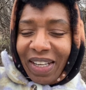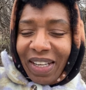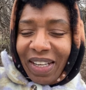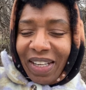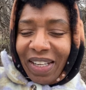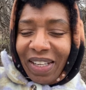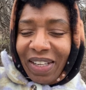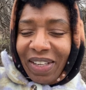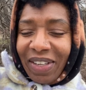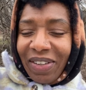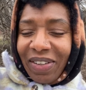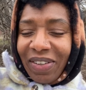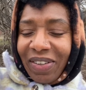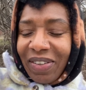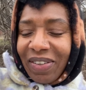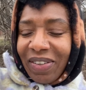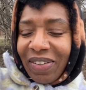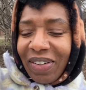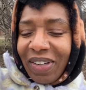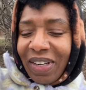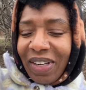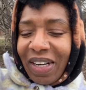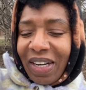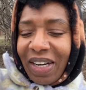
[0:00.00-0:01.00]
You
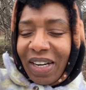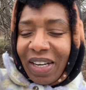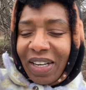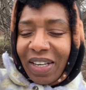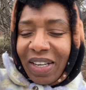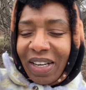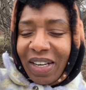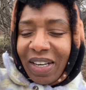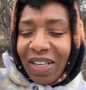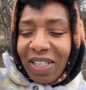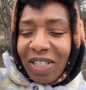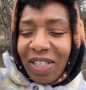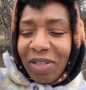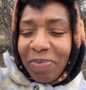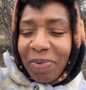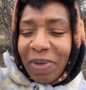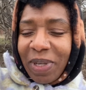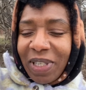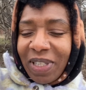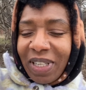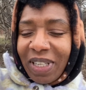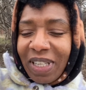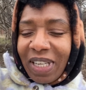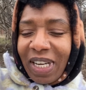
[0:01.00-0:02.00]
know, I
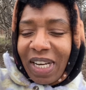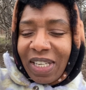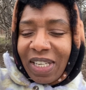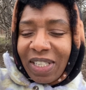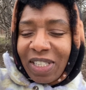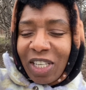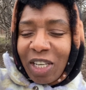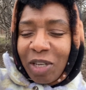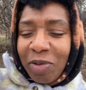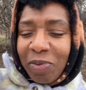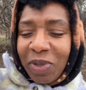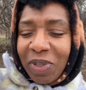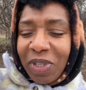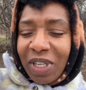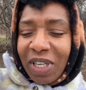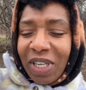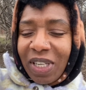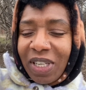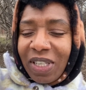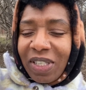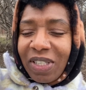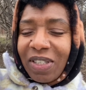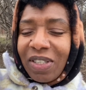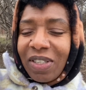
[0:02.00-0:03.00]
spent the last couple
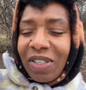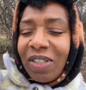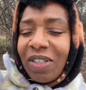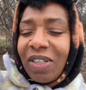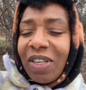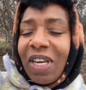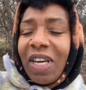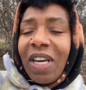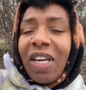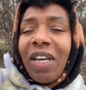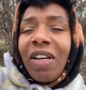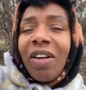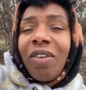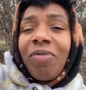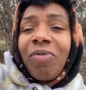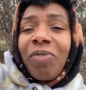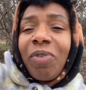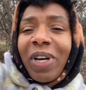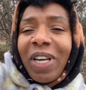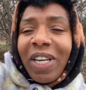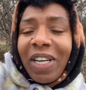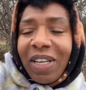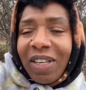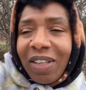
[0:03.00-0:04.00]
days, you can't
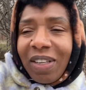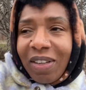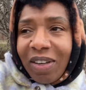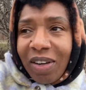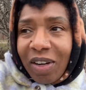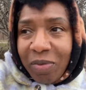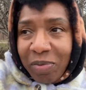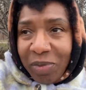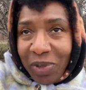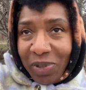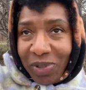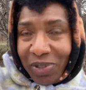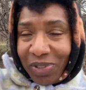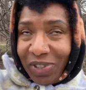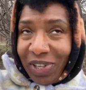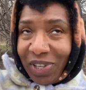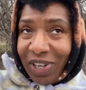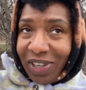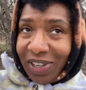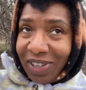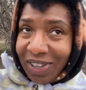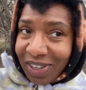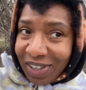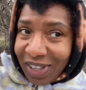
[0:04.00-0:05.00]
avoid it almost.
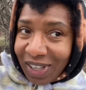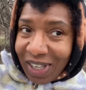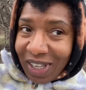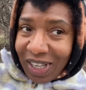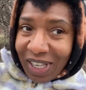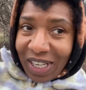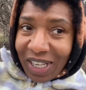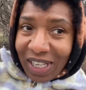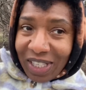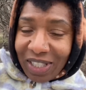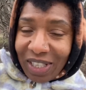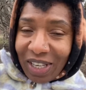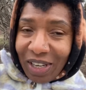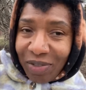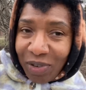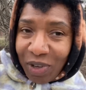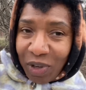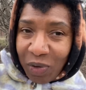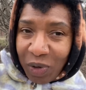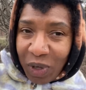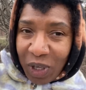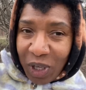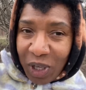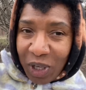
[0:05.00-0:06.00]
it's
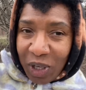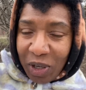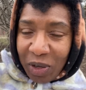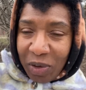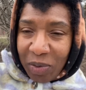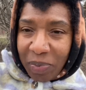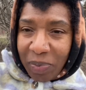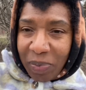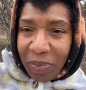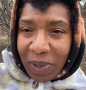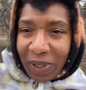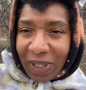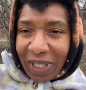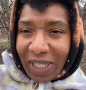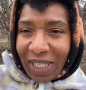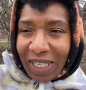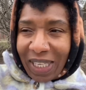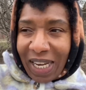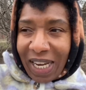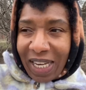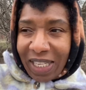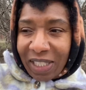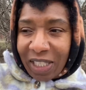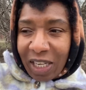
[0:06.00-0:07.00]
everywhere. But the
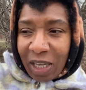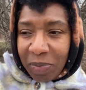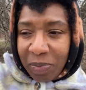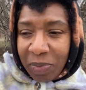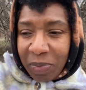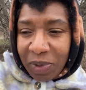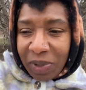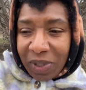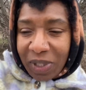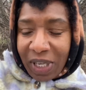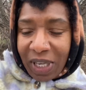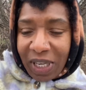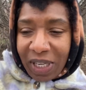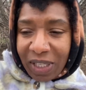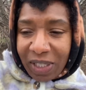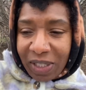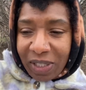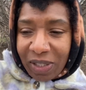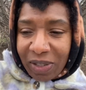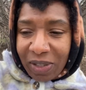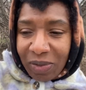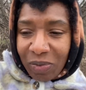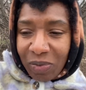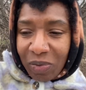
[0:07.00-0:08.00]
last couple
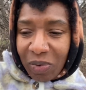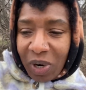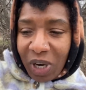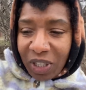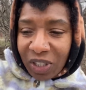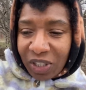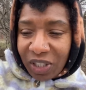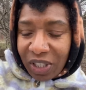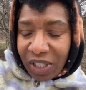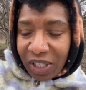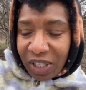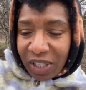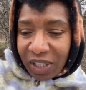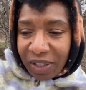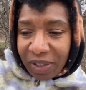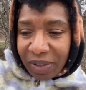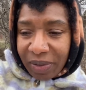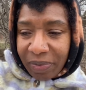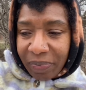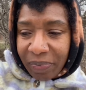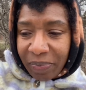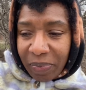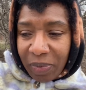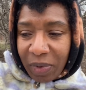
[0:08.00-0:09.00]
days
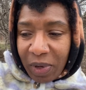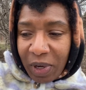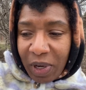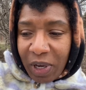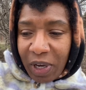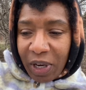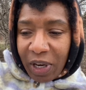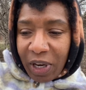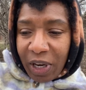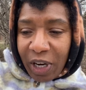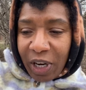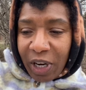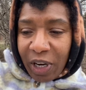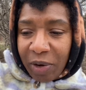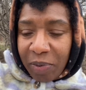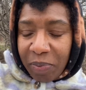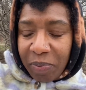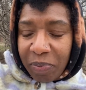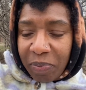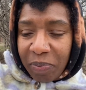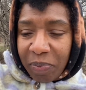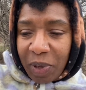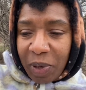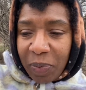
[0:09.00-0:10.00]
watching
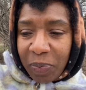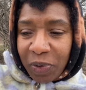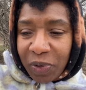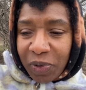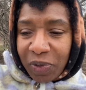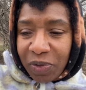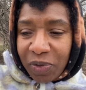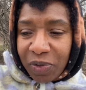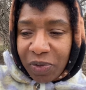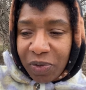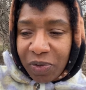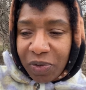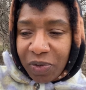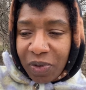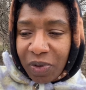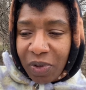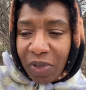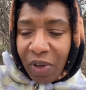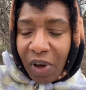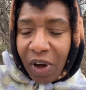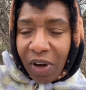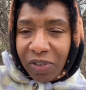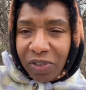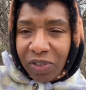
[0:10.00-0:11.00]
um, people's
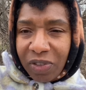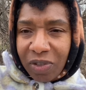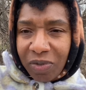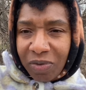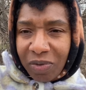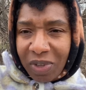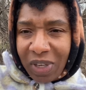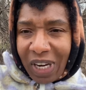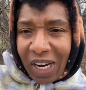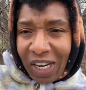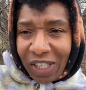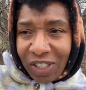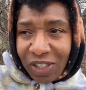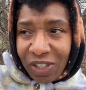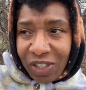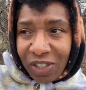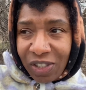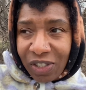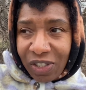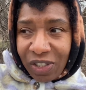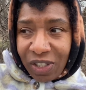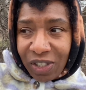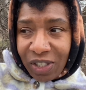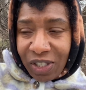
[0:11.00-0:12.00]
thoughts and
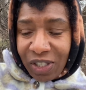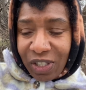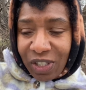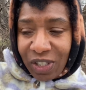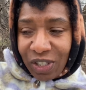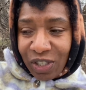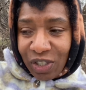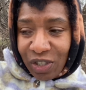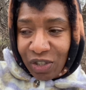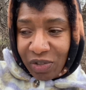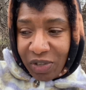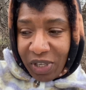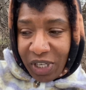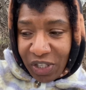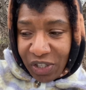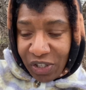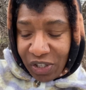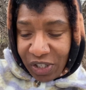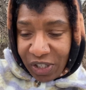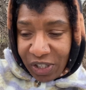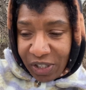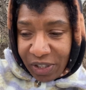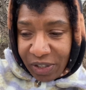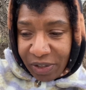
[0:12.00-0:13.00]
reactions on the
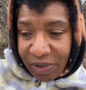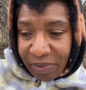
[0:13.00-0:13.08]
situation.